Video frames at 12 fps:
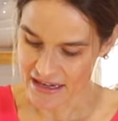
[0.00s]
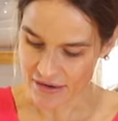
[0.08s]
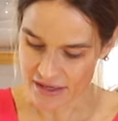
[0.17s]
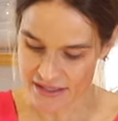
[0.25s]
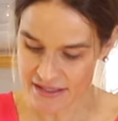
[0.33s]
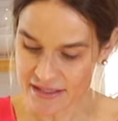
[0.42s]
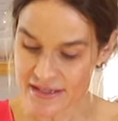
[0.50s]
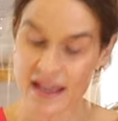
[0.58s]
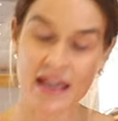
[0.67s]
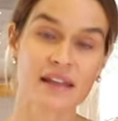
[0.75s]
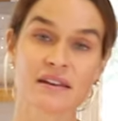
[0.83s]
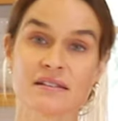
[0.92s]
Now I didn't
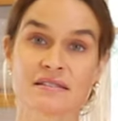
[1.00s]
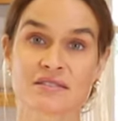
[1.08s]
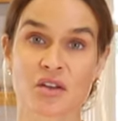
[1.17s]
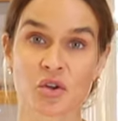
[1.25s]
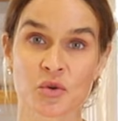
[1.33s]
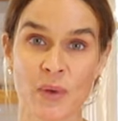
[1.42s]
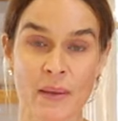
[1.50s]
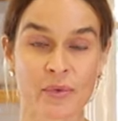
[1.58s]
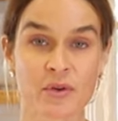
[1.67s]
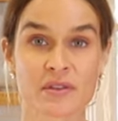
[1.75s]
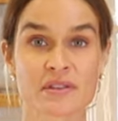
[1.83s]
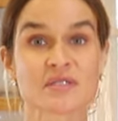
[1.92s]
add any salt or
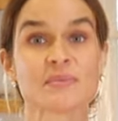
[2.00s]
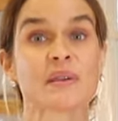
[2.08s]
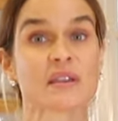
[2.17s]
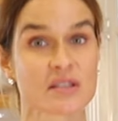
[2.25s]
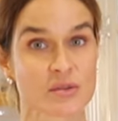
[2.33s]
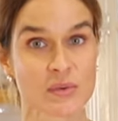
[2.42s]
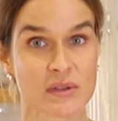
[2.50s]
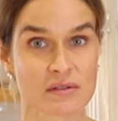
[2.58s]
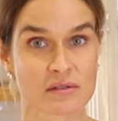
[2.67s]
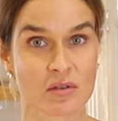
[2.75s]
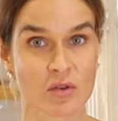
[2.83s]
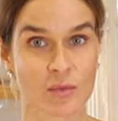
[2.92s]
pepper to this because we
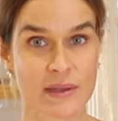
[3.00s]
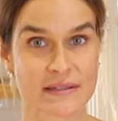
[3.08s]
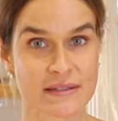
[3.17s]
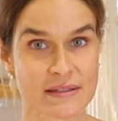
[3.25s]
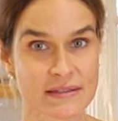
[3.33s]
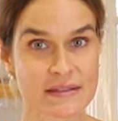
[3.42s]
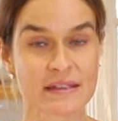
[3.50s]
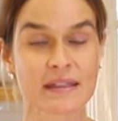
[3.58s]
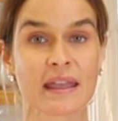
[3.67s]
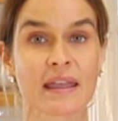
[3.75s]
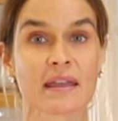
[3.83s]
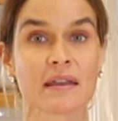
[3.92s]
use the Old Bay
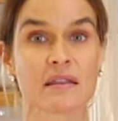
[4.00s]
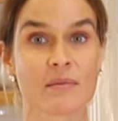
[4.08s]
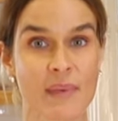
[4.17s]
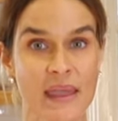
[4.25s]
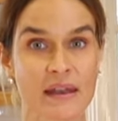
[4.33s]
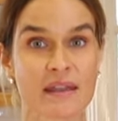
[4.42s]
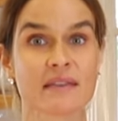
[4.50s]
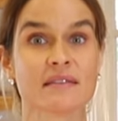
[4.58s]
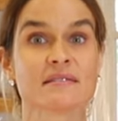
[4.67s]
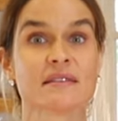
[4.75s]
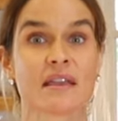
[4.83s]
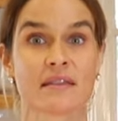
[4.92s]
seasoning and the
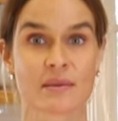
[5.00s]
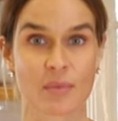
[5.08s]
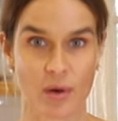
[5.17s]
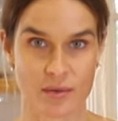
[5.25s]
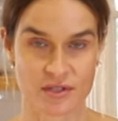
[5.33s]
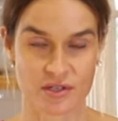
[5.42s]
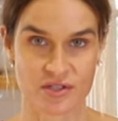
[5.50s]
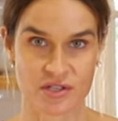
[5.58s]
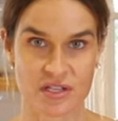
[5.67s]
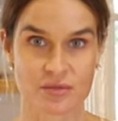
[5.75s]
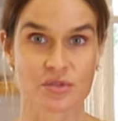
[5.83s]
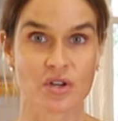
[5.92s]
mayonnaise and the Parmesan
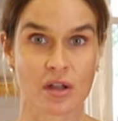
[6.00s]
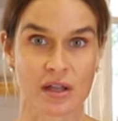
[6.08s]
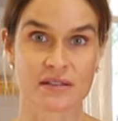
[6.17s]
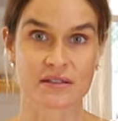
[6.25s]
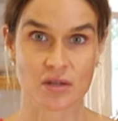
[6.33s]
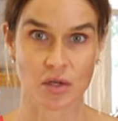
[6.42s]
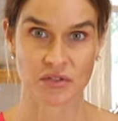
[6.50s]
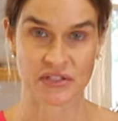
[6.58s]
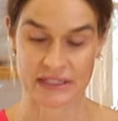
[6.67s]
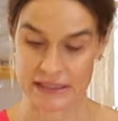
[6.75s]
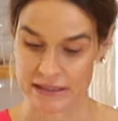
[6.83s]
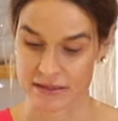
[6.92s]
cheese, which all has salt
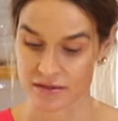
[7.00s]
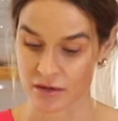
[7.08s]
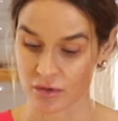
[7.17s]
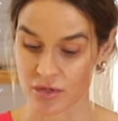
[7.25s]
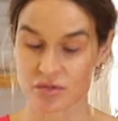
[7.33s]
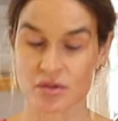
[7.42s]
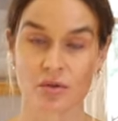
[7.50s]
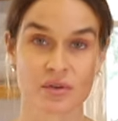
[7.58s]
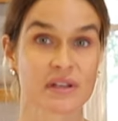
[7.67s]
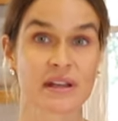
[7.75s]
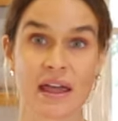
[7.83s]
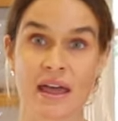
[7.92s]
in it, so you don't
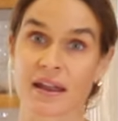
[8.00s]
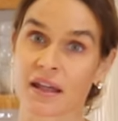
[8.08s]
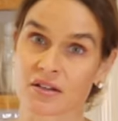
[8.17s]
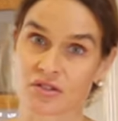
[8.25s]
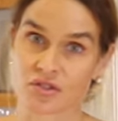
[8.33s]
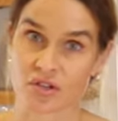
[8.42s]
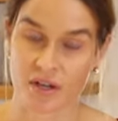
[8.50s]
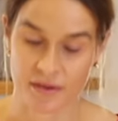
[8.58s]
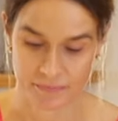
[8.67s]
need to add extra.